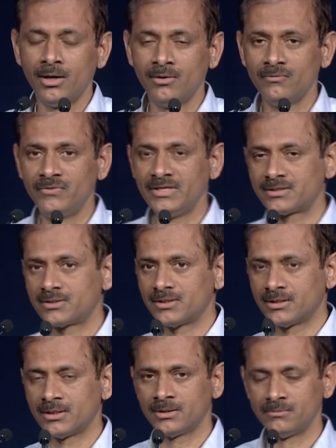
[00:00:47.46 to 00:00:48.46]

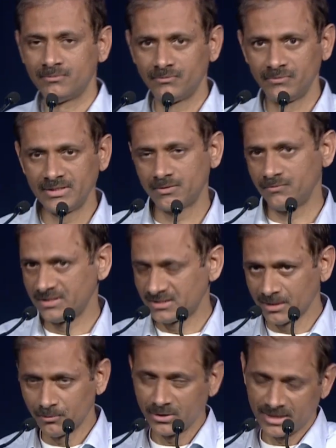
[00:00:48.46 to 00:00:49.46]
with
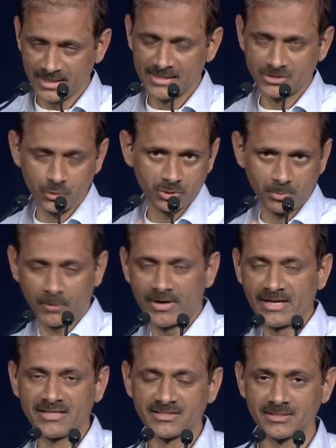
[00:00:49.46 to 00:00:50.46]
someone else who's
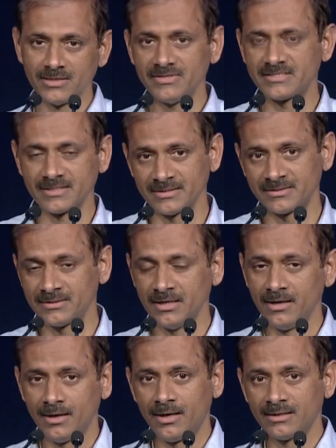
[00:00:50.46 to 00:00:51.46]
providing the services,
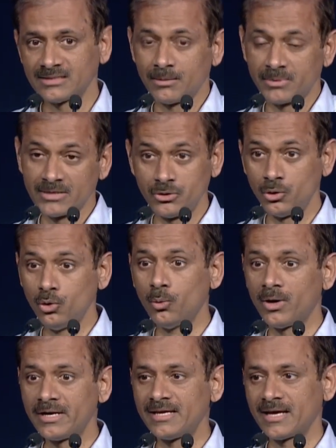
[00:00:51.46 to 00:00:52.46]
sometimes you do
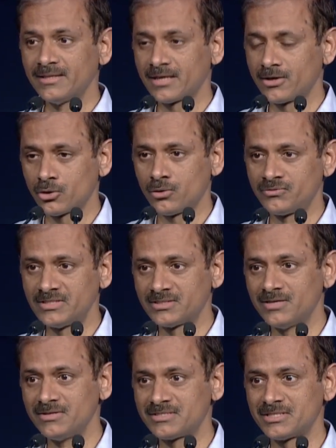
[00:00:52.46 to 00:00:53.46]
worry, can they cut off the
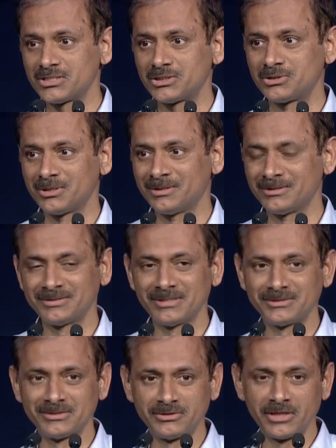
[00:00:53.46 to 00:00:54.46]
services
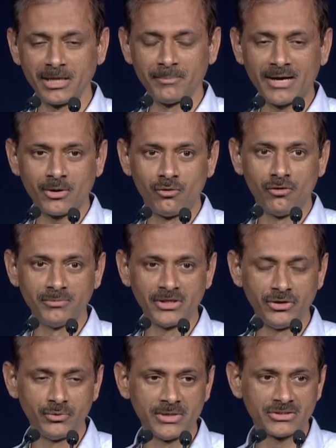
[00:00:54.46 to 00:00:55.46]
sitting back home in
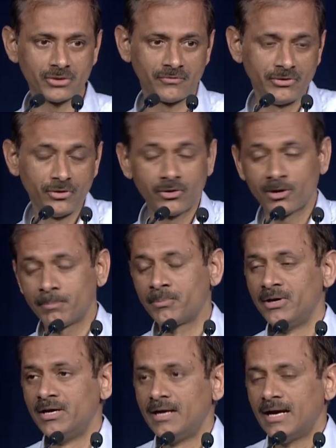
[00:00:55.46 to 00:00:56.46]
the US or in
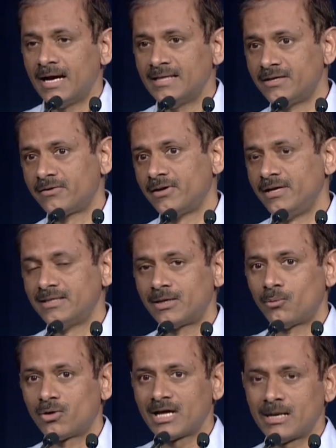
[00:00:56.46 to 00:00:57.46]
Europe? And then
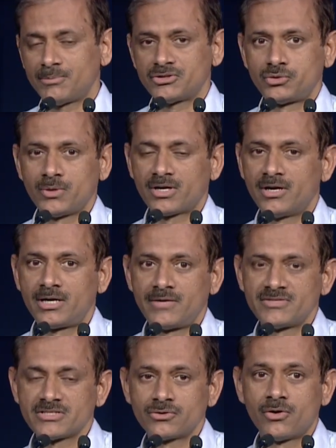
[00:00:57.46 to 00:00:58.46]
what happens to a country
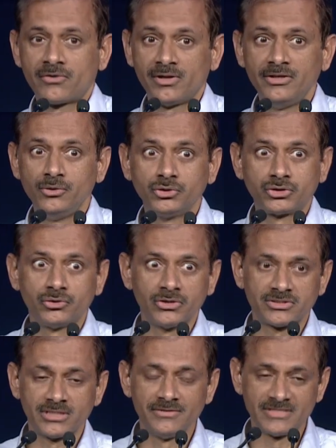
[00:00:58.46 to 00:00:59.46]
which has got really used to
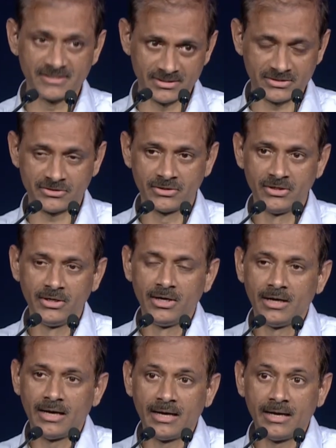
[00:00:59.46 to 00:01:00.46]
those services?
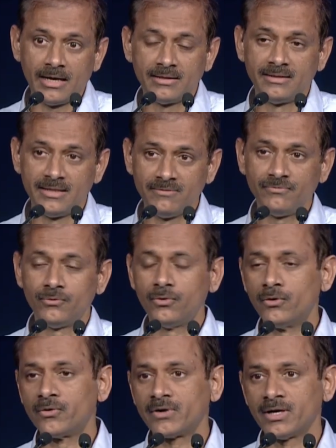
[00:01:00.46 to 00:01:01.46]
And
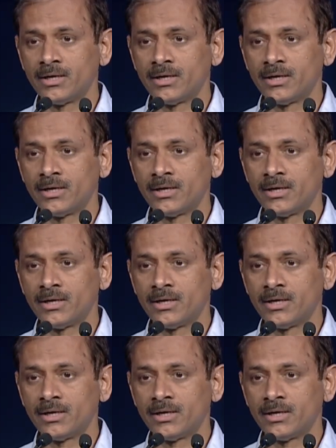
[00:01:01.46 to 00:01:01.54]
therefore,